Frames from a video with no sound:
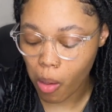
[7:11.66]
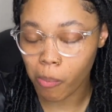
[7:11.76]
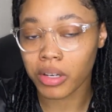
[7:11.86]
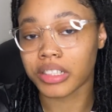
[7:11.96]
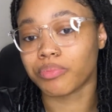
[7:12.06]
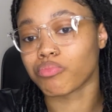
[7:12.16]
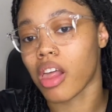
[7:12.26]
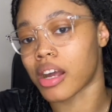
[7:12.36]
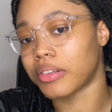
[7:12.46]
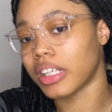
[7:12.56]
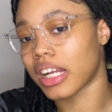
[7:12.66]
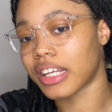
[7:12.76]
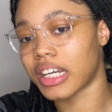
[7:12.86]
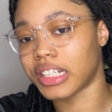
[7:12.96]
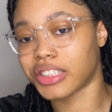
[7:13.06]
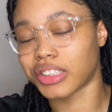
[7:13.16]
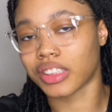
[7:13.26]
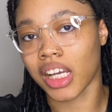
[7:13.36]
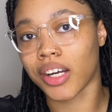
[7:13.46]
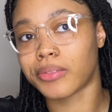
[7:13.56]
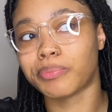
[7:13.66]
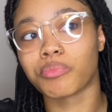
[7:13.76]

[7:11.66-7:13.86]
But I really like how they turned out.